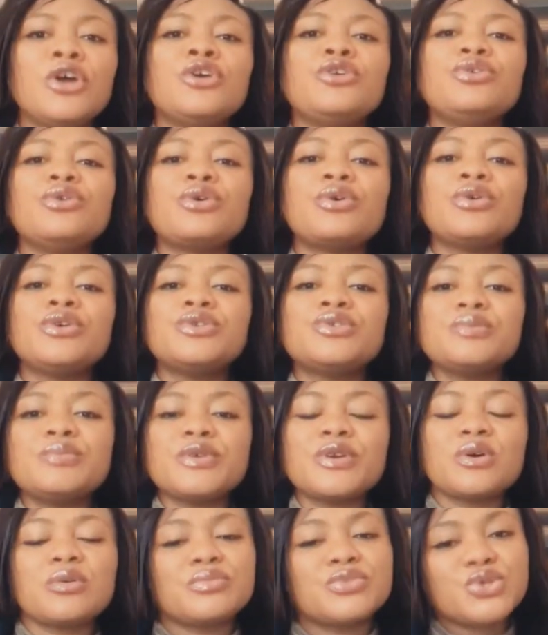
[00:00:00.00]
You're going to
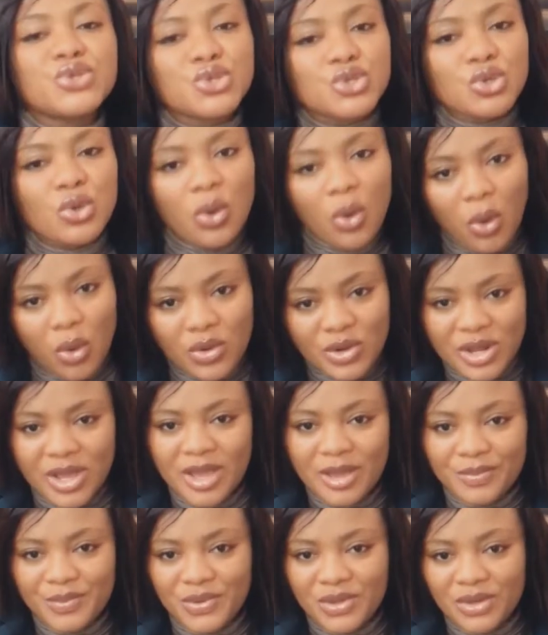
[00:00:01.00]
become so
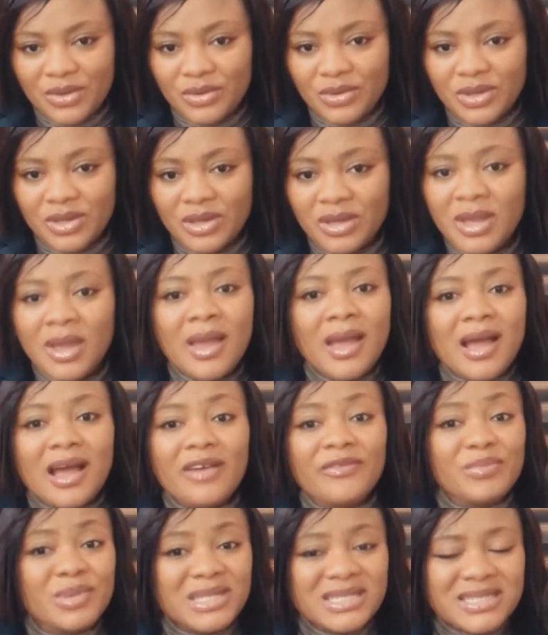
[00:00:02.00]
unhappy, okay?
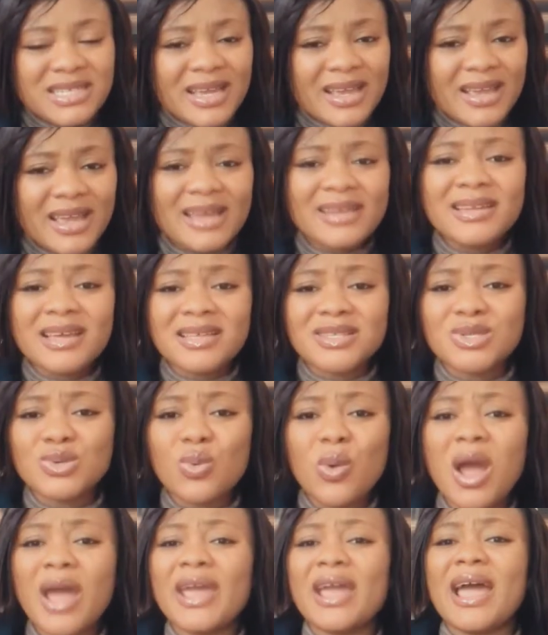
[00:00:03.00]
I've been there, and that's
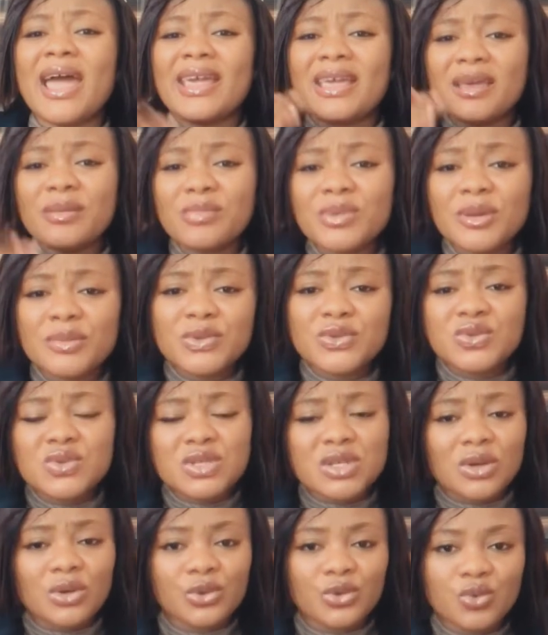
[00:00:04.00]
why I can be able to
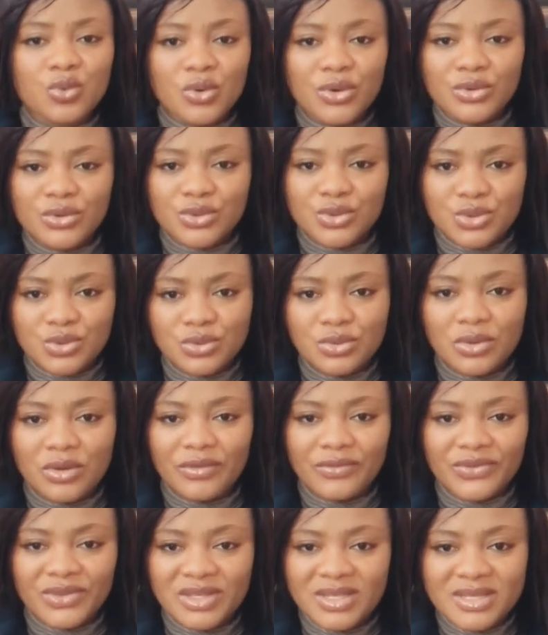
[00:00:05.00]
tell you one or two
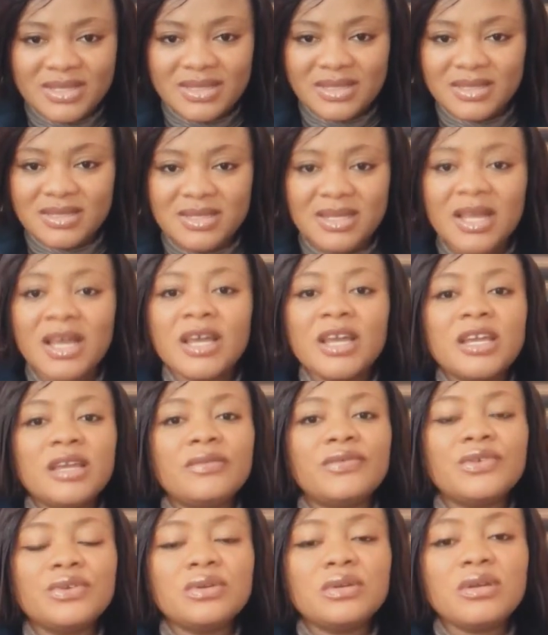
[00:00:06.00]
of these things.
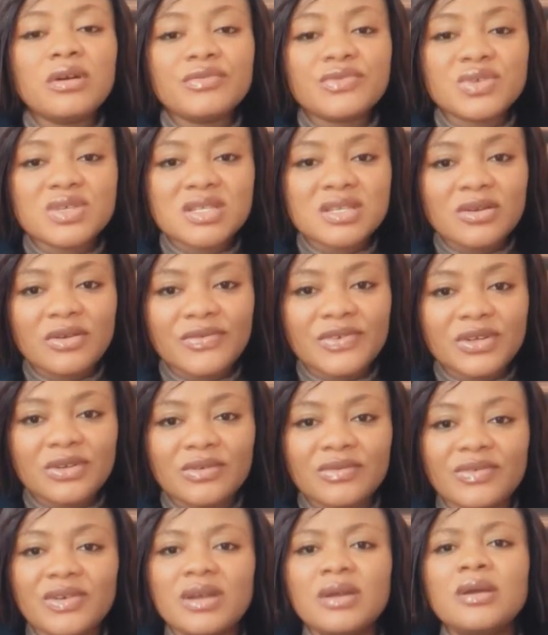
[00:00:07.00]
If you don't love yourself
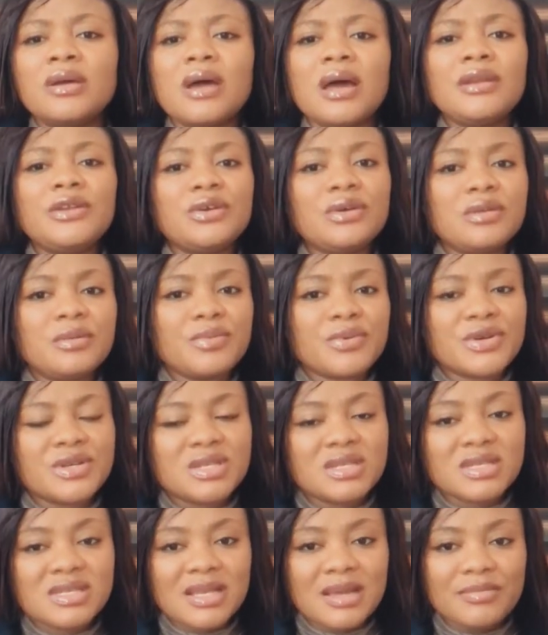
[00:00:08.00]
enough and the other
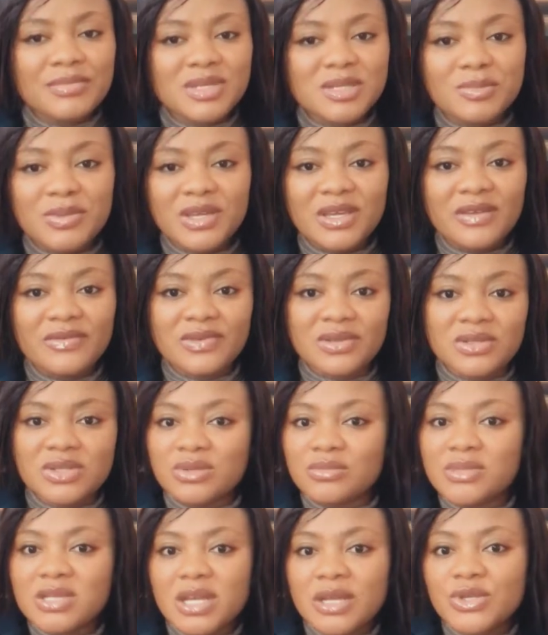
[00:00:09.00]
person starts misbehaving,
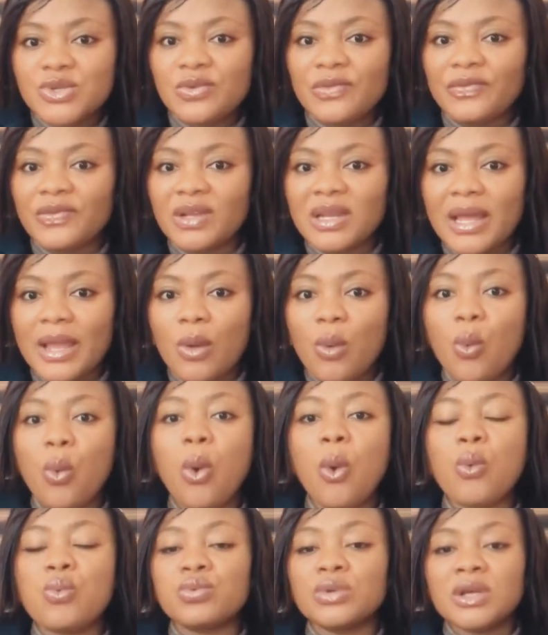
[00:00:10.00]
sometimes you feel like,
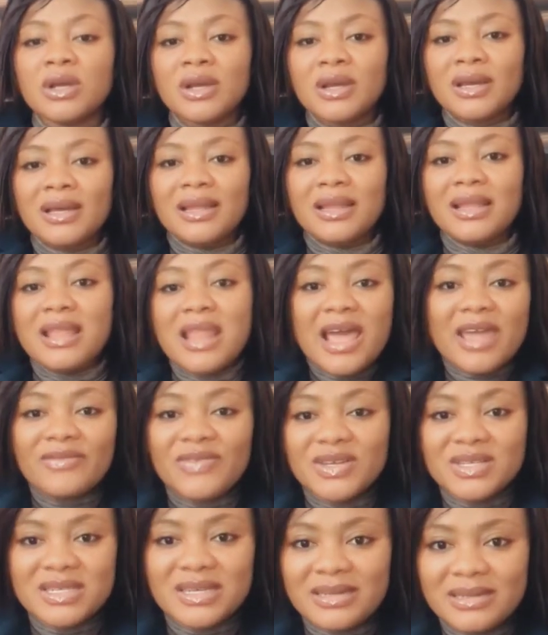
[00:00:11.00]
whoa,
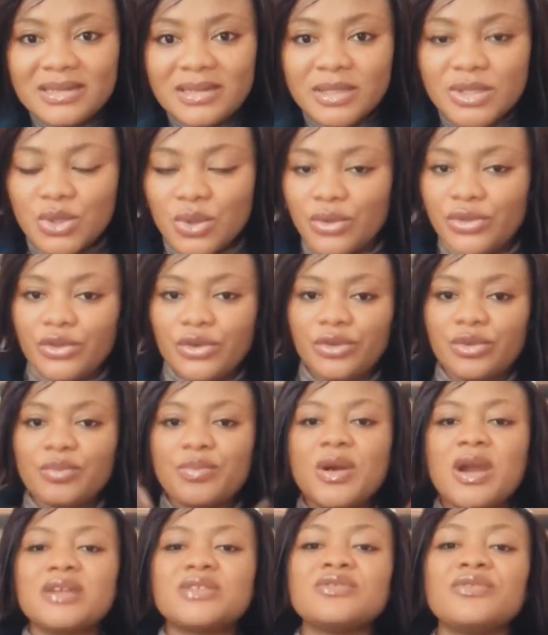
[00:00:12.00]
life has ended, or the other
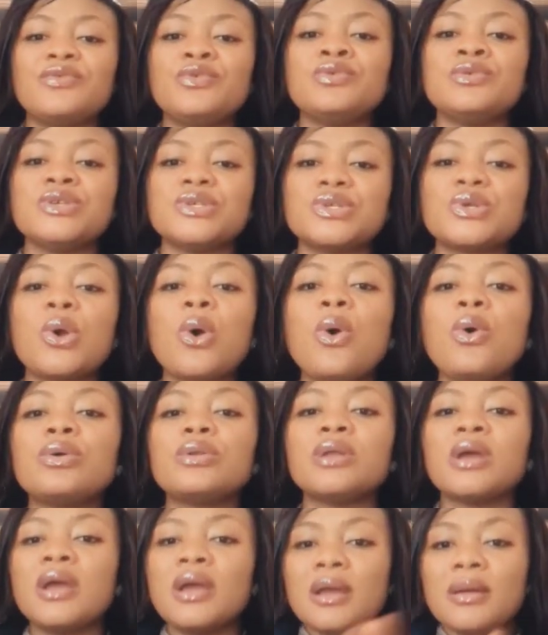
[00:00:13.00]
part of you is
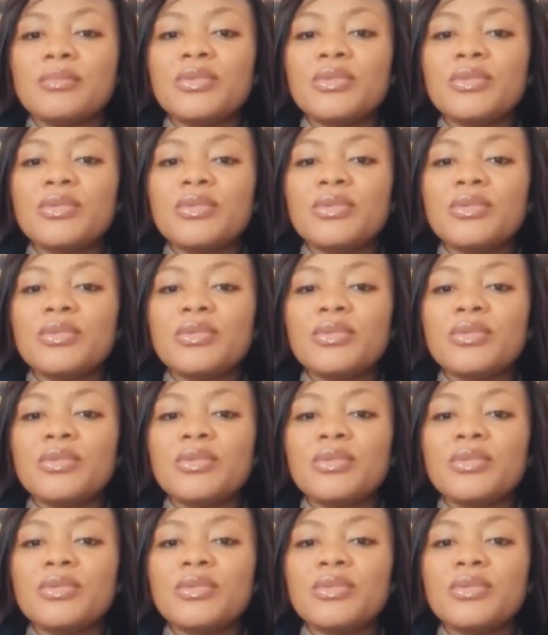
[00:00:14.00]
gone.